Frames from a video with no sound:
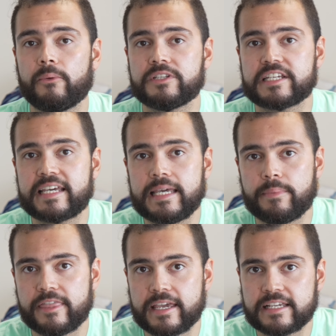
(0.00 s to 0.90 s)
I want to
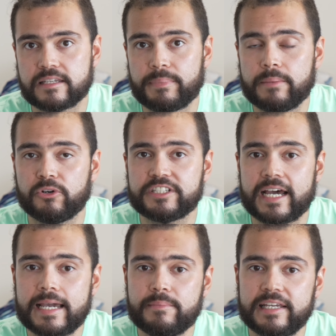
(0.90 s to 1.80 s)
keep things a bit more
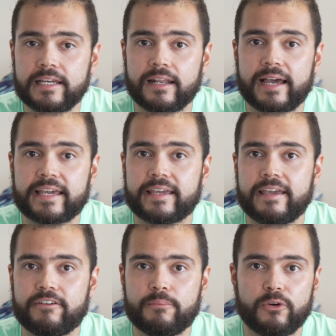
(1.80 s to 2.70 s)
timely. Like
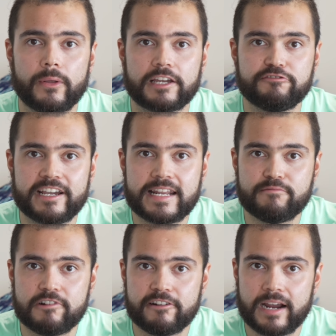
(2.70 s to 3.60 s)
if I'm following a training
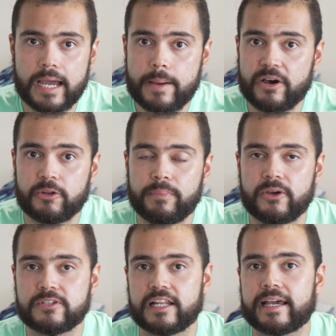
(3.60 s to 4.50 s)
program, I'd
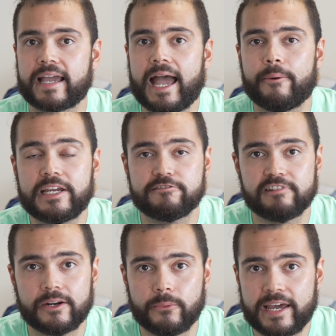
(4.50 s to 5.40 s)
post like how each
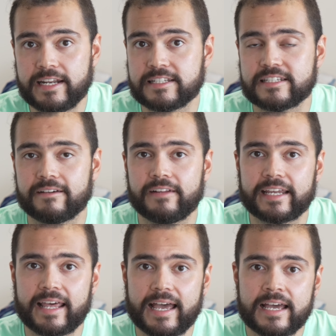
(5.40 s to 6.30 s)
run went and stuff
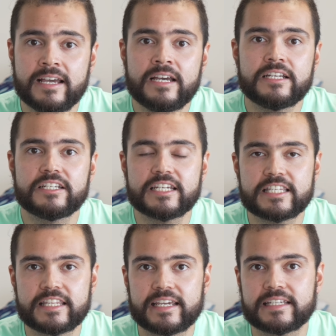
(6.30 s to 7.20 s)
like that.
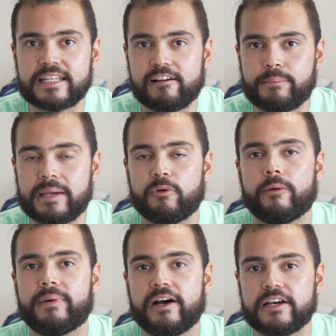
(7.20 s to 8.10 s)
Just things that are a bit
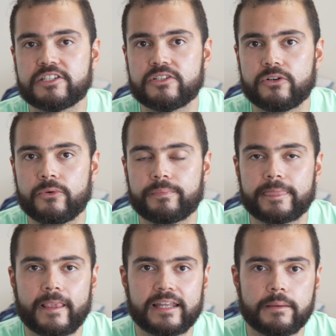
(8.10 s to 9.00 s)
more personal
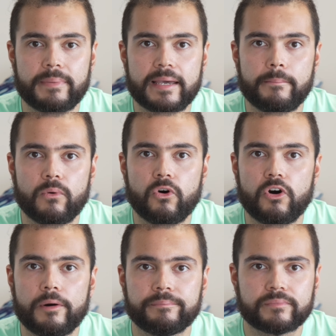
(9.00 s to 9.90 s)
and a bit
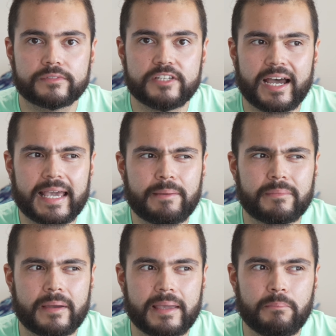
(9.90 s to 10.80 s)
more
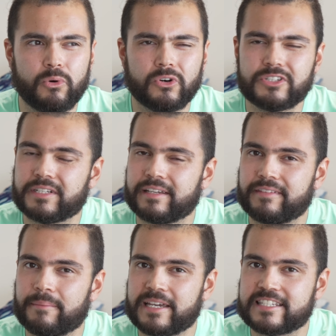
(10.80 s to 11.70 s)
time important, if
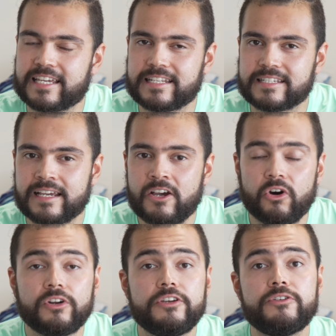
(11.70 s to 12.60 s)
that makes sense.
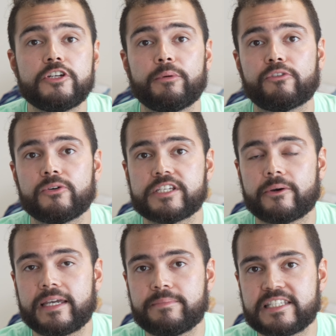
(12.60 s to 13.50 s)
On YouTube, of course,
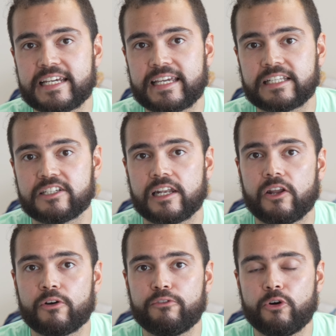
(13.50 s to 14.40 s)
I'll keep sticking to the
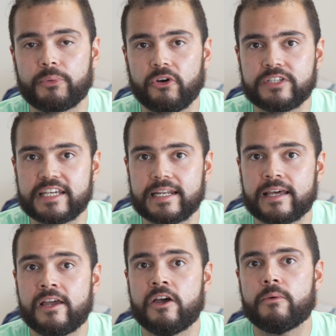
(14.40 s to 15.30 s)
long form content
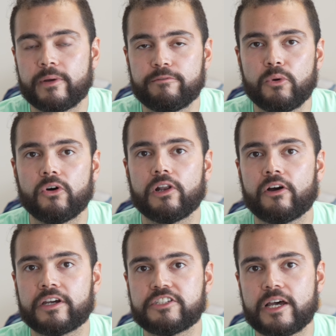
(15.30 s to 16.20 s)
with more
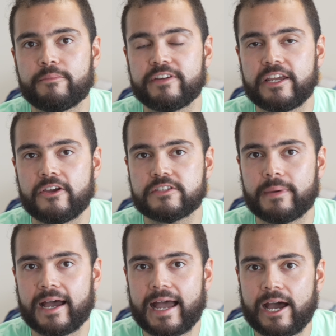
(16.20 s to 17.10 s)
longer term videos
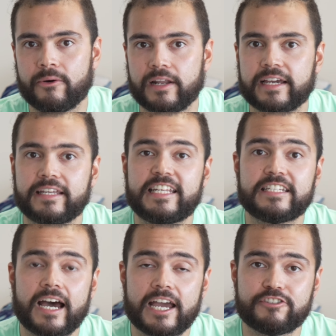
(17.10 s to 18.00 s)
about how like an
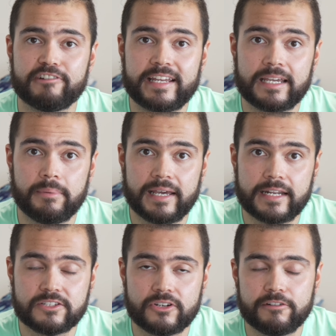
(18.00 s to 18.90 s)
entire training plan
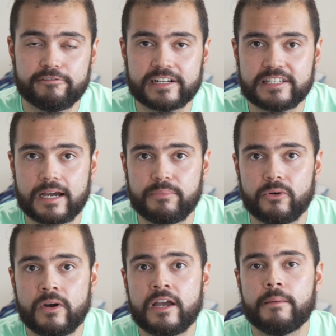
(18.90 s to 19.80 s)
has gone, for
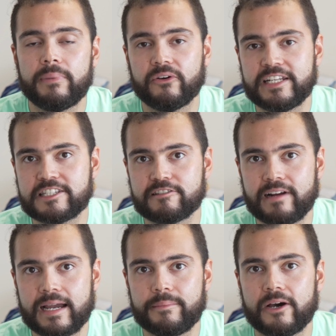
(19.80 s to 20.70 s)
example. But on
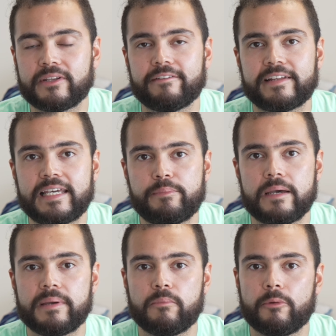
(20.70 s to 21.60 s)
Instagram, I'll definitely keep it
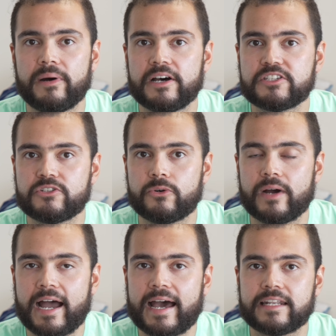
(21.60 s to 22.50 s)
a bit more
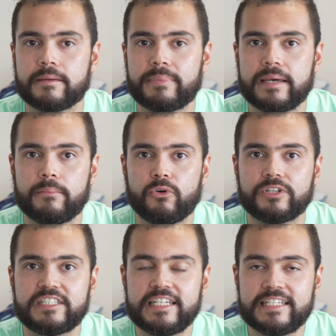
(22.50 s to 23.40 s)
personal and a bit
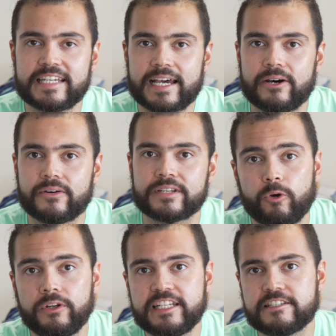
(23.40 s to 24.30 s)
more detailed.
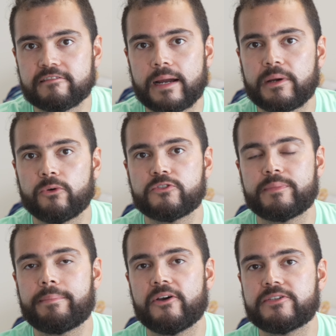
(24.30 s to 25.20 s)
On Instagram, I'll also
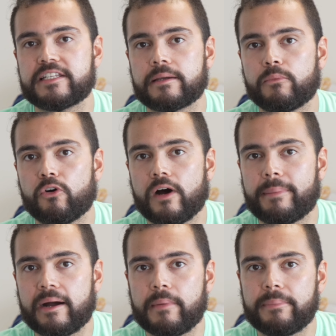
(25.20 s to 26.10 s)
be posting more
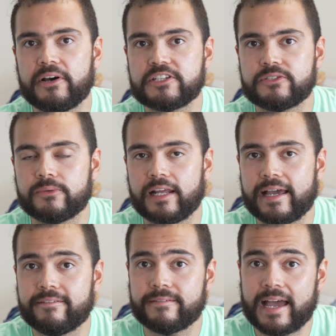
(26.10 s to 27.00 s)
about my personal
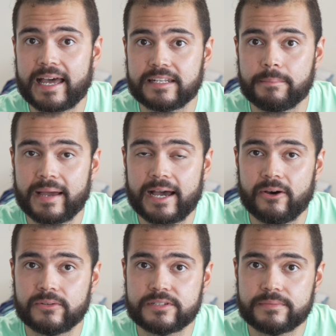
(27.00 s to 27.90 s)
life and
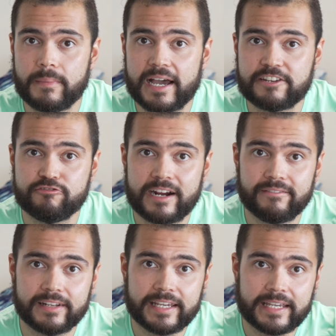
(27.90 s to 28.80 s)
about my
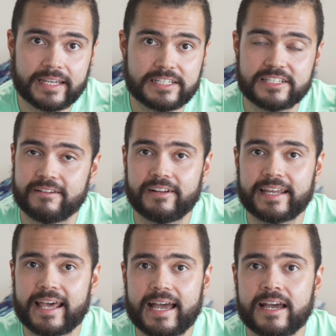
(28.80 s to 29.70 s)
traveling and stuff
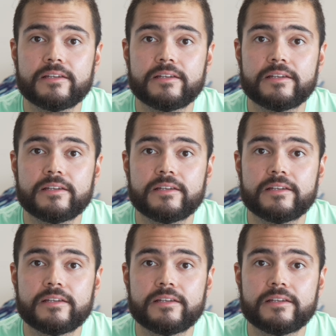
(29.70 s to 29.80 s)
like that.